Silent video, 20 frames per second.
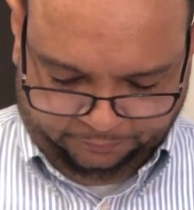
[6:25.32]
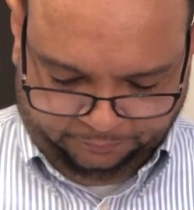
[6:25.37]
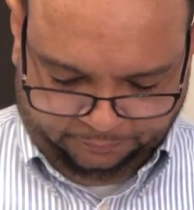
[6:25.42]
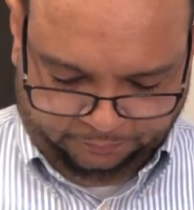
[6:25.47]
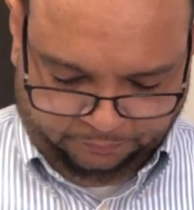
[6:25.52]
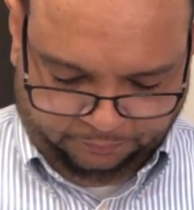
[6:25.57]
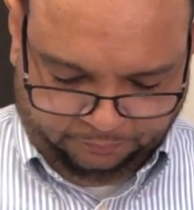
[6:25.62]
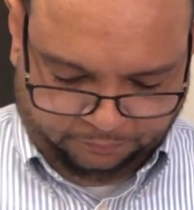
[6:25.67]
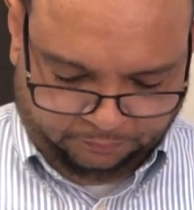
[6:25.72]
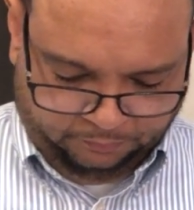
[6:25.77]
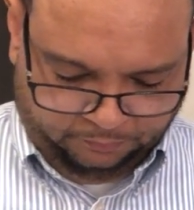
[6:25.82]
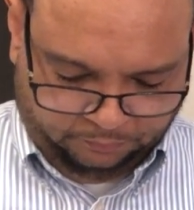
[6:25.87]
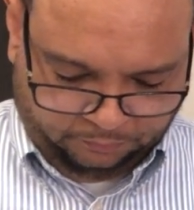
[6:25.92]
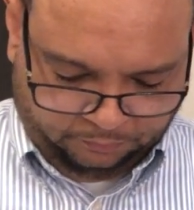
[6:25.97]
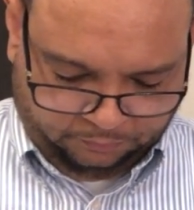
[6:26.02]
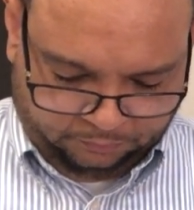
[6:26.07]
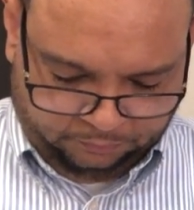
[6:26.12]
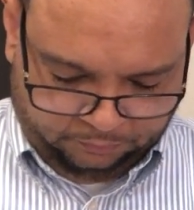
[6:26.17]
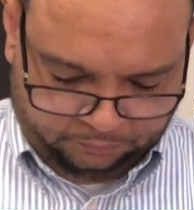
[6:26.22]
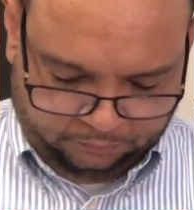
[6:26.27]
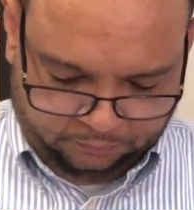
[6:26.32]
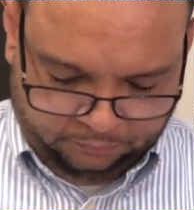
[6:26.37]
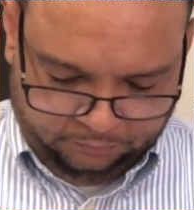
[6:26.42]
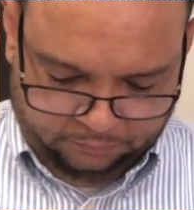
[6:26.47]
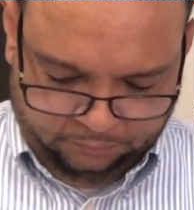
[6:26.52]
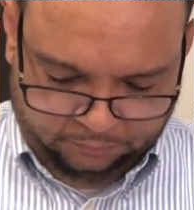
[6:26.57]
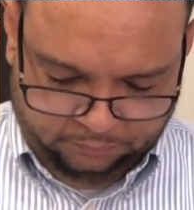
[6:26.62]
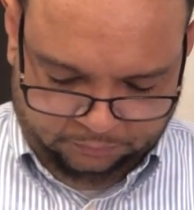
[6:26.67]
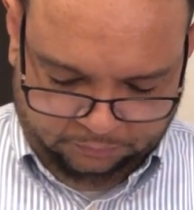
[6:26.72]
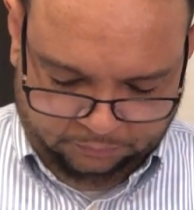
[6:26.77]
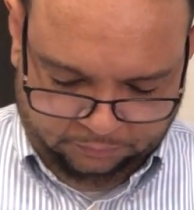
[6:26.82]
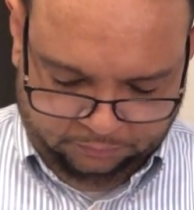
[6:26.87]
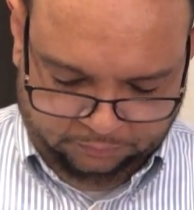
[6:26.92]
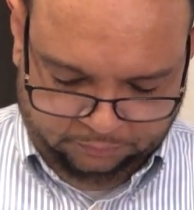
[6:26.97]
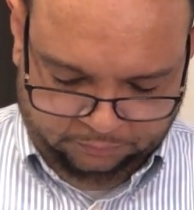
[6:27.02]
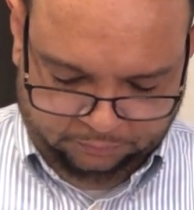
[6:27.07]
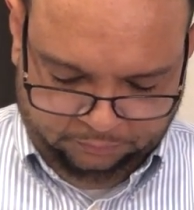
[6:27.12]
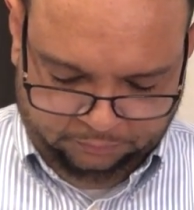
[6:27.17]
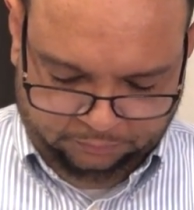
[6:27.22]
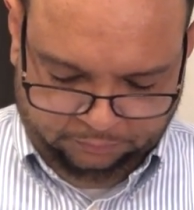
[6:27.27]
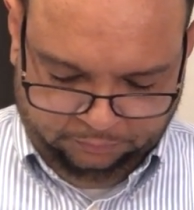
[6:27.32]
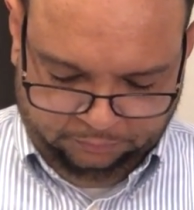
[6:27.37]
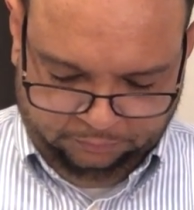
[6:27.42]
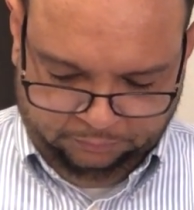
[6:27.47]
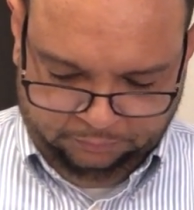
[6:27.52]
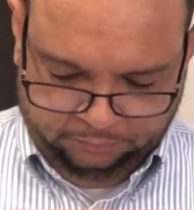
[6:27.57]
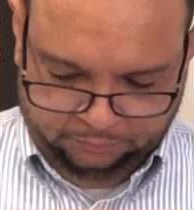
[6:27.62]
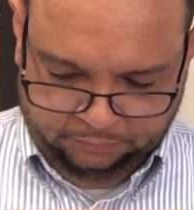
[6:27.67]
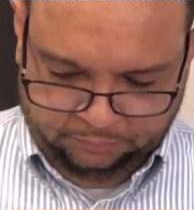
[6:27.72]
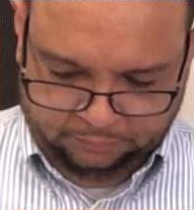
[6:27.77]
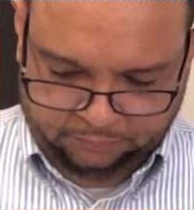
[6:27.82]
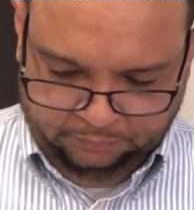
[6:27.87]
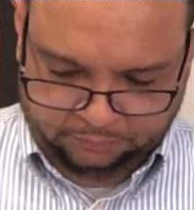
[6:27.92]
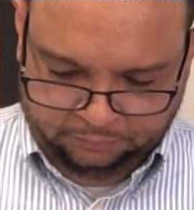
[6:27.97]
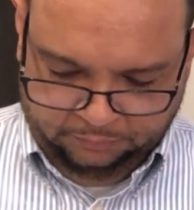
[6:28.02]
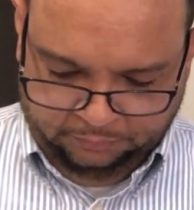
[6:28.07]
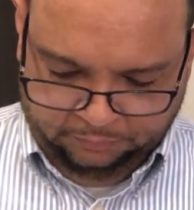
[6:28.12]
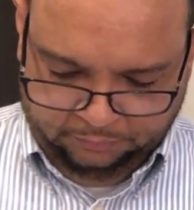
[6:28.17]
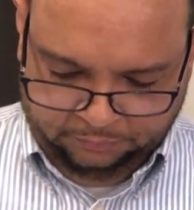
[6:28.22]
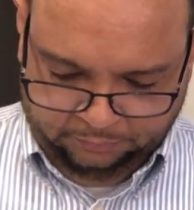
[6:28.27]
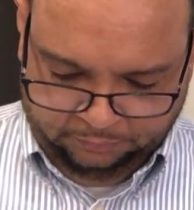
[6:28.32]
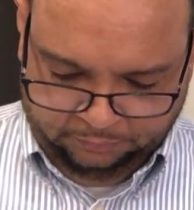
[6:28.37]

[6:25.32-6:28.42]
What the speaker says: (silent)